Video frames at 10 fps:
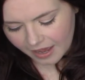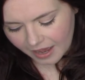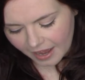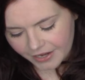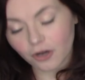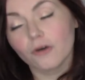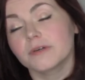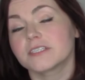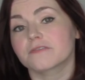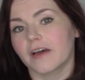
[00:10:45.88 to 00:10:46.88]
I
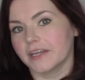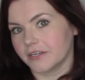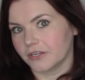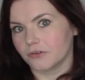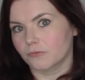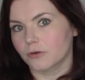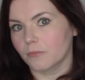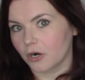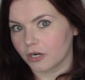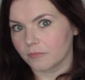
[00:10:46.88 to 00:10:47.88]
always find it
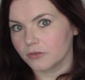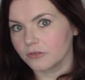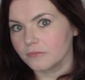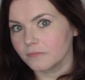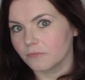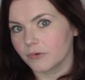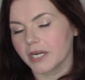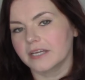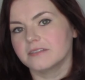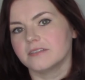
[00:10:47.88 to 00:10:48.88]
remarkable when
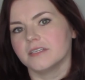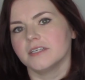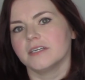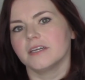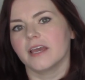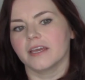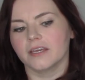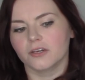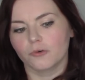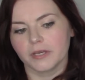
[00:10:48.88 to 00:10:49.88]
I see
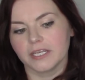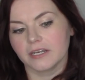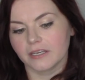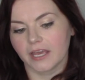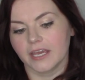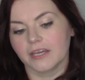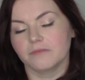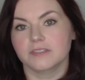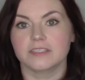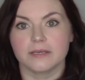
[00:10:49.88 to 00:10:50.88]
a queen and king of
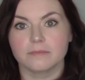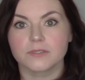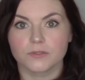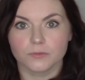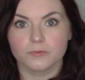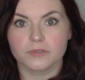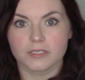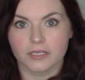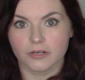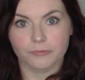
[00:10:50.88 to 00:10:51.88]
the same suit
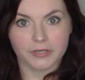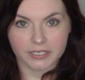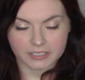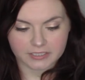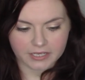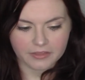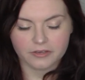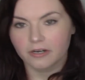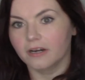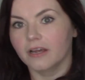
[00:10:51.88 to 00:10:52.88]
in a reading together.